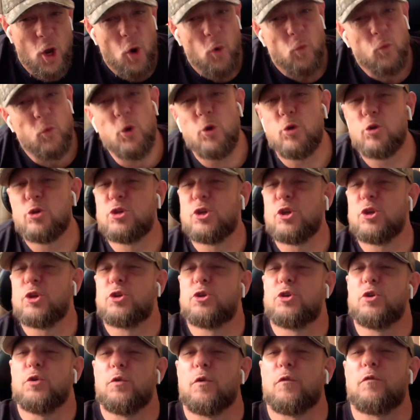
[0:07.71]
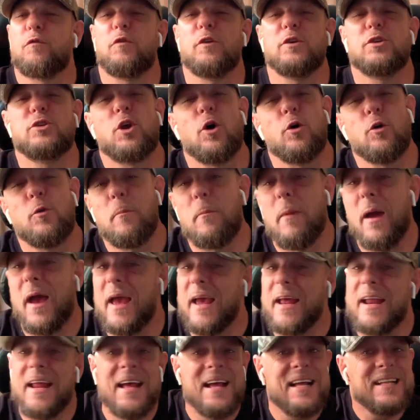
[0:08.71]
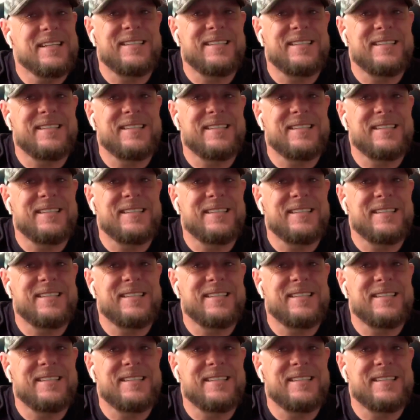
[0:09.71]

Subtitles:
Rooted to the Tudor, Frisco to Maine.